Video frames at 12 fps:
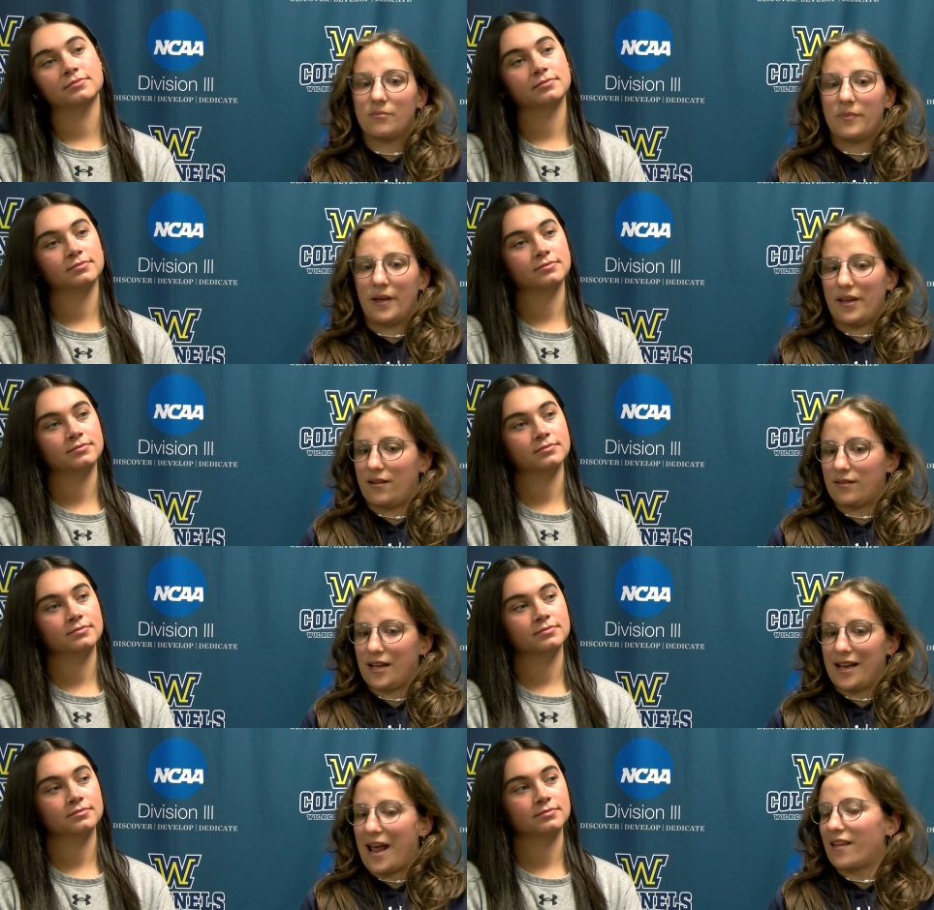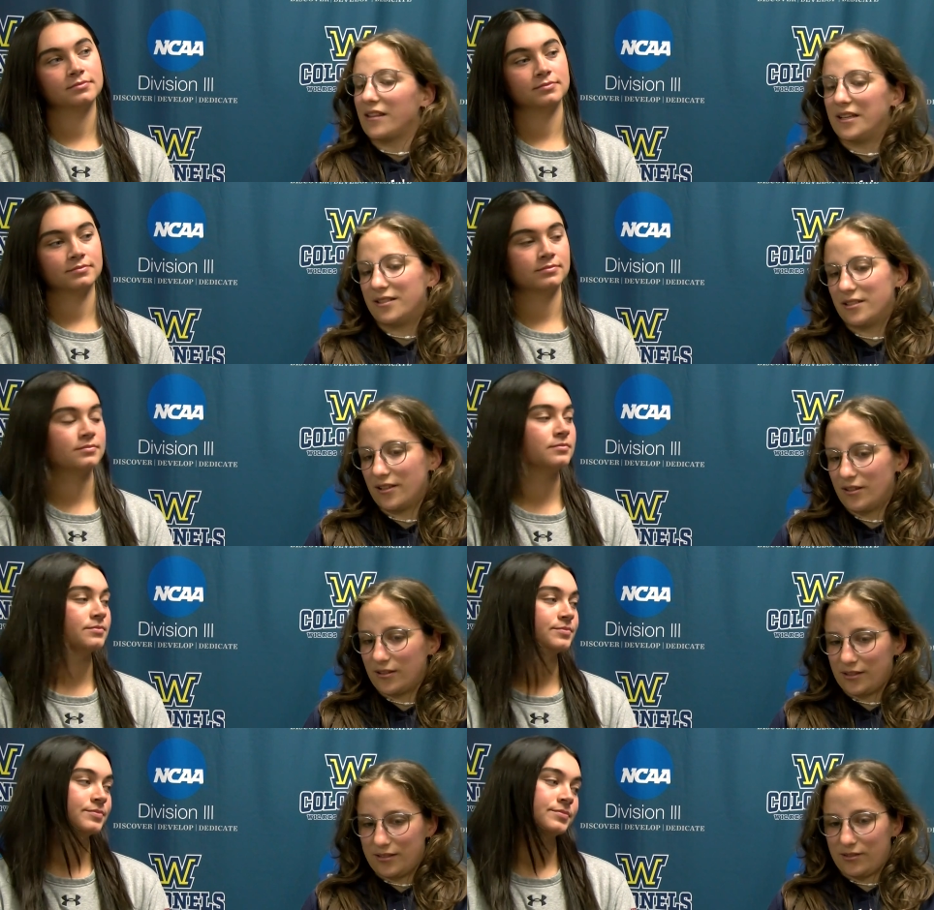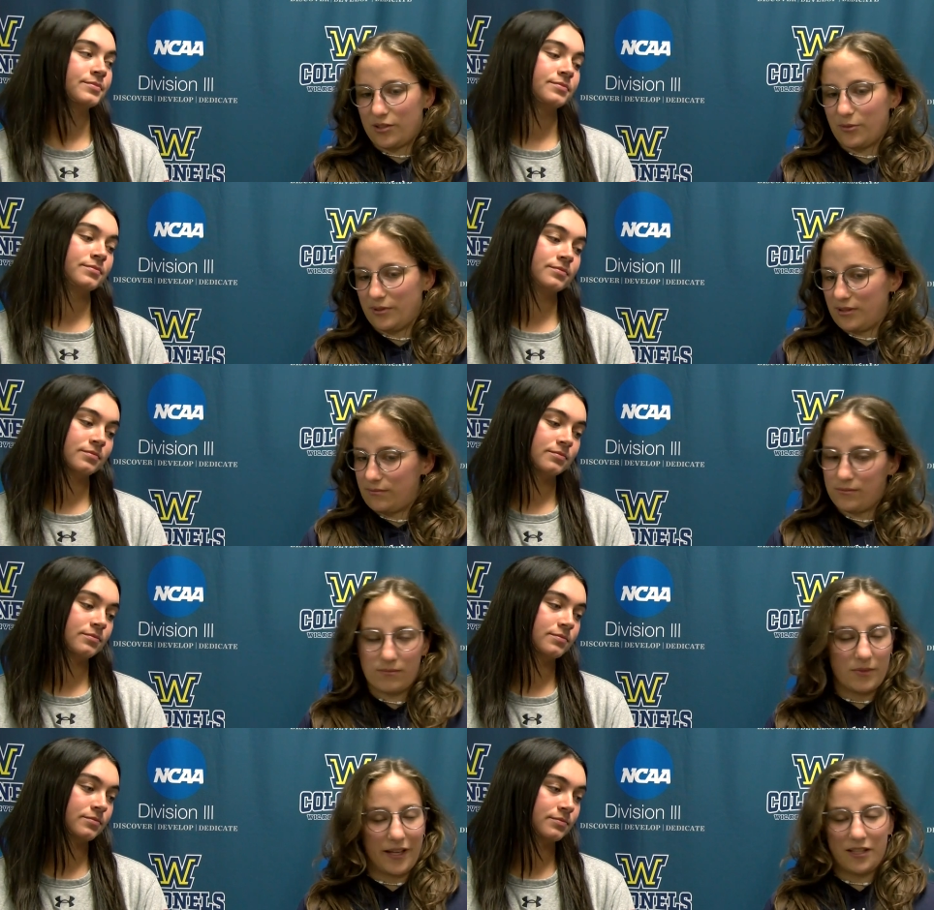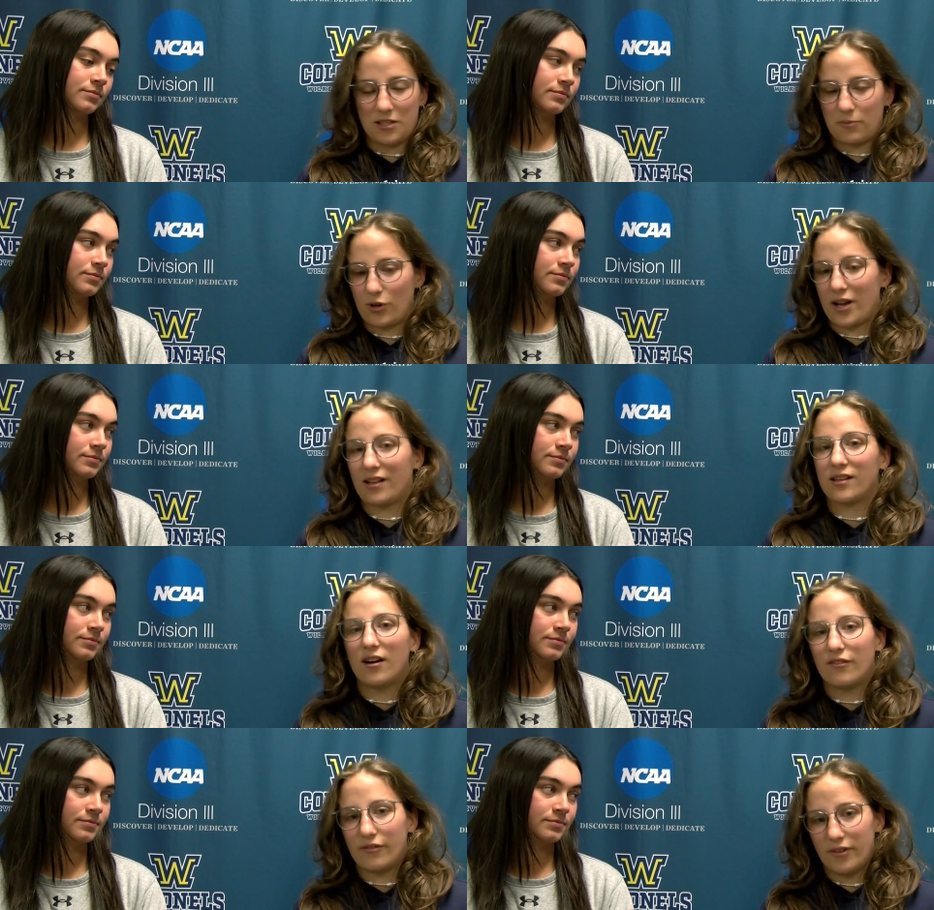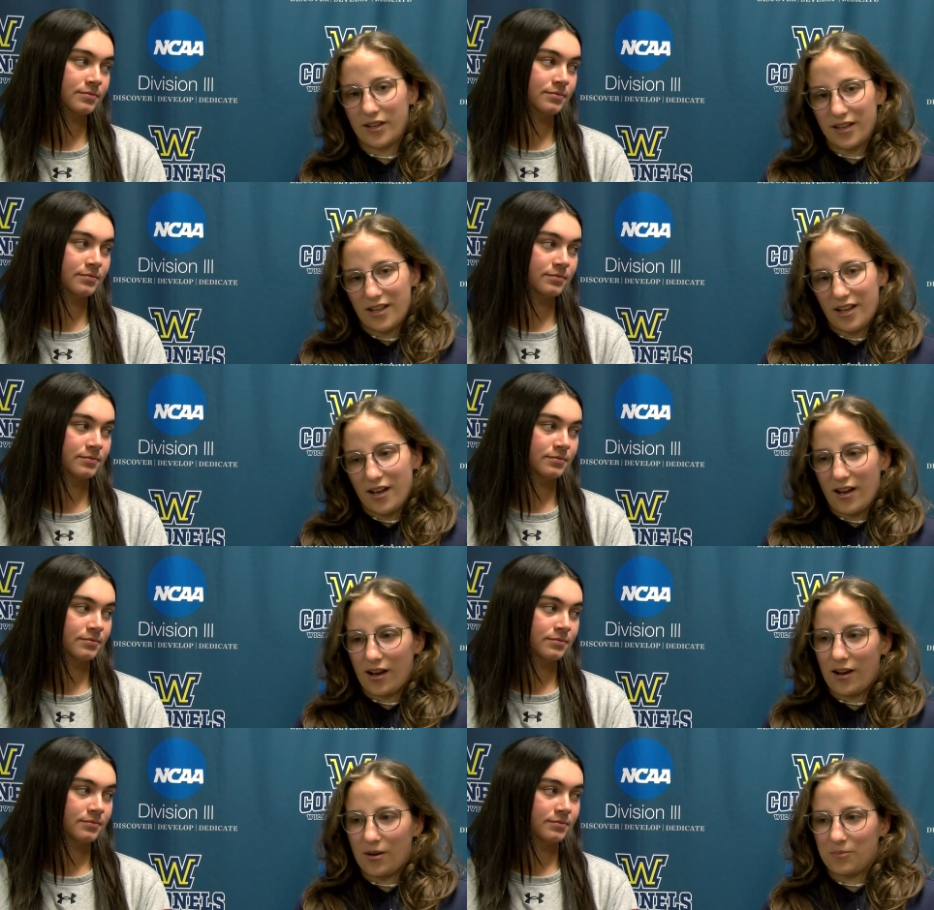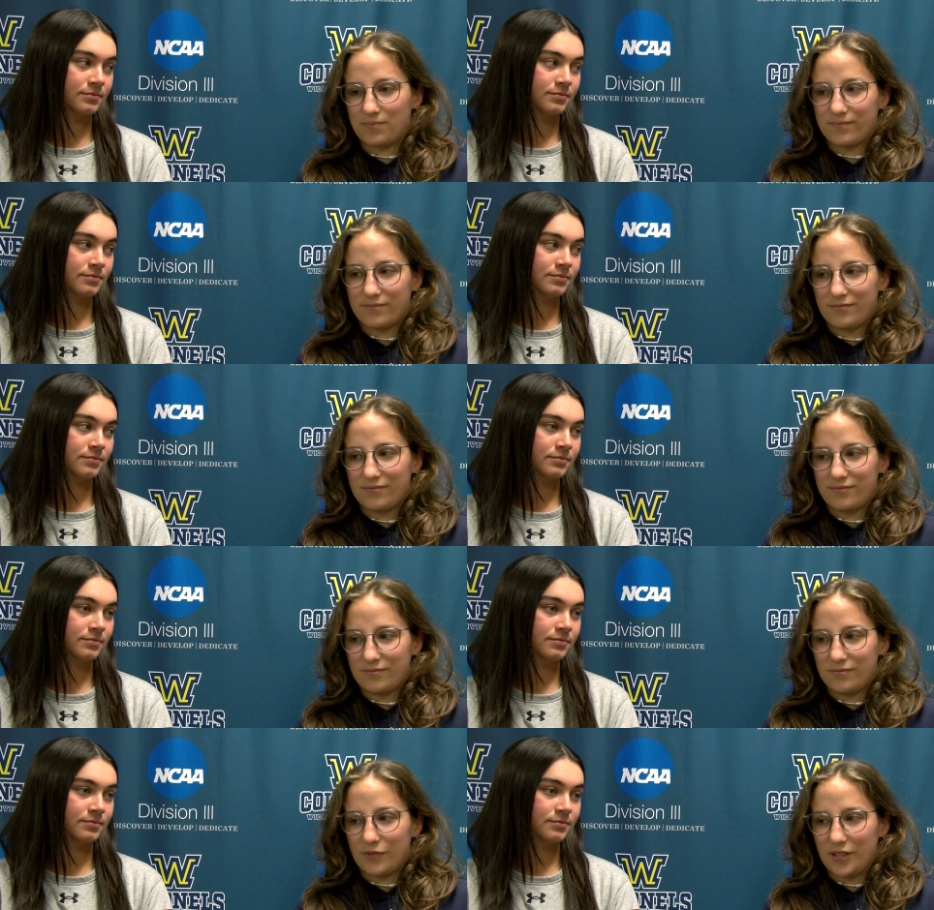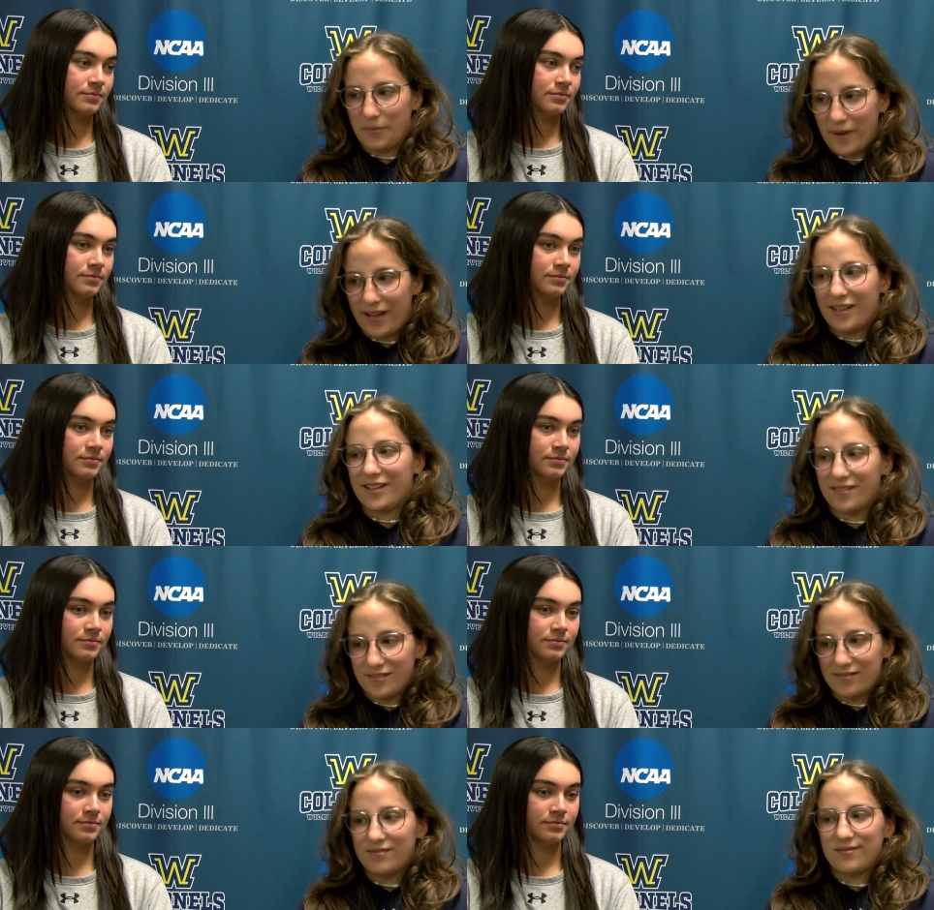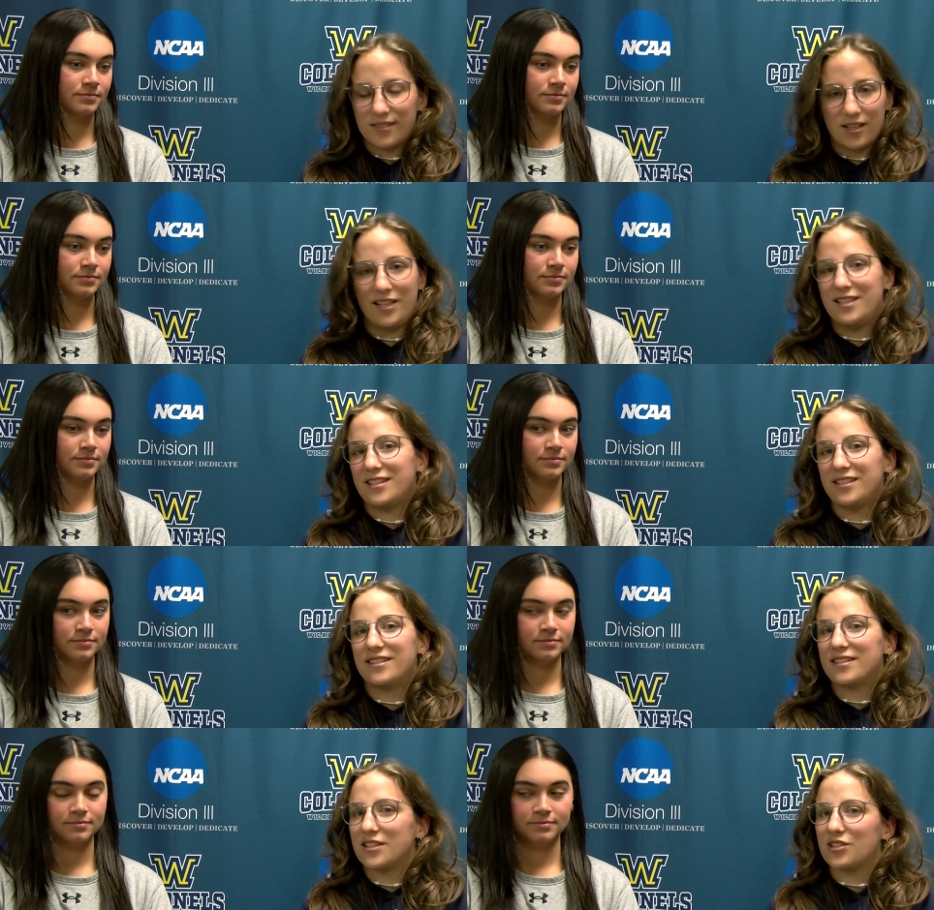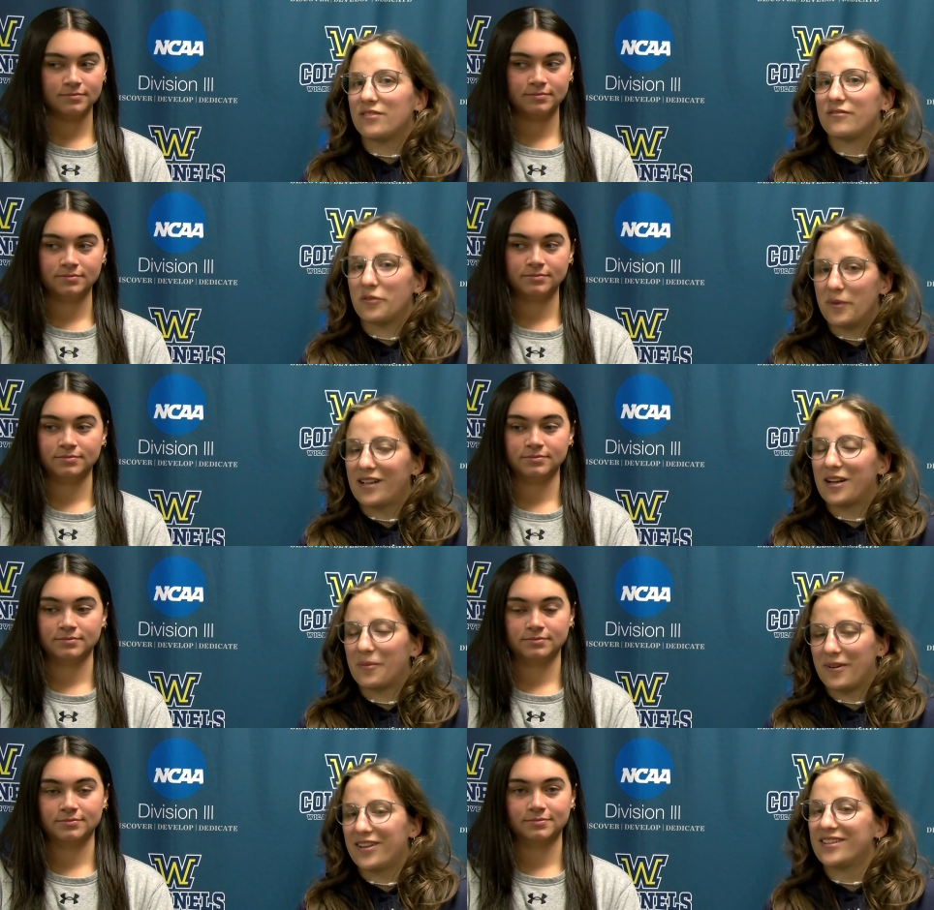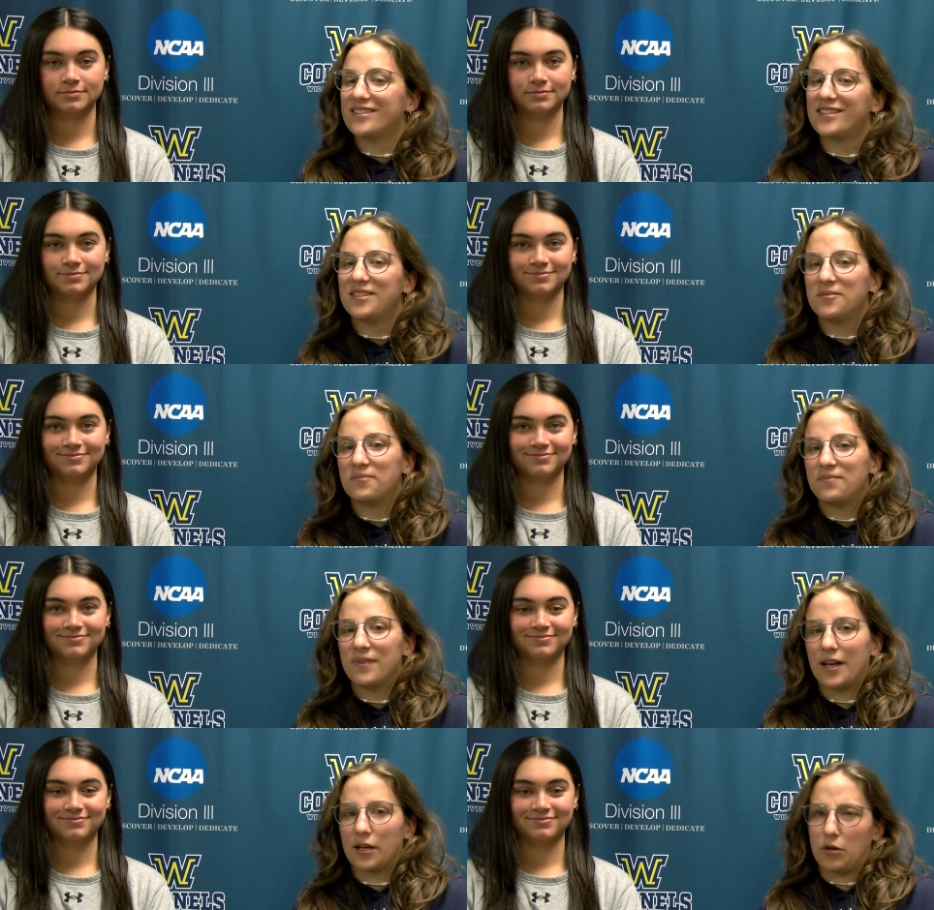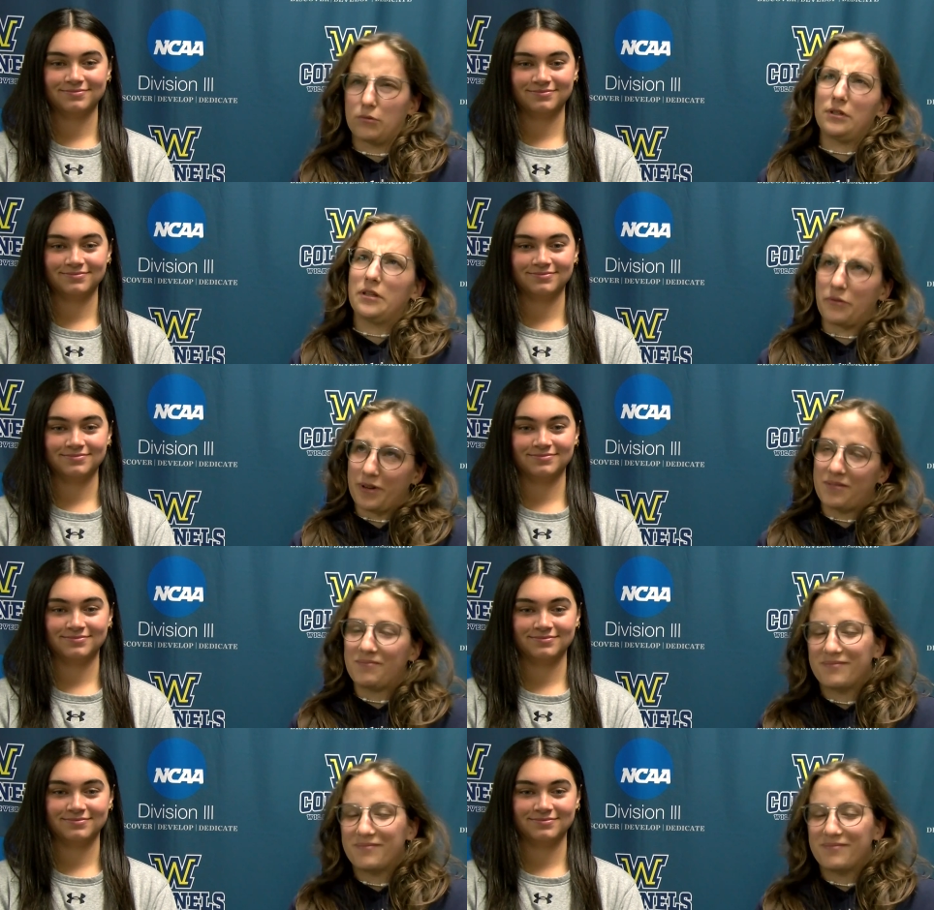Speaker 1: being an athlete still and doing playing the sport I love um, really made it an easy decision for me to come here. D3.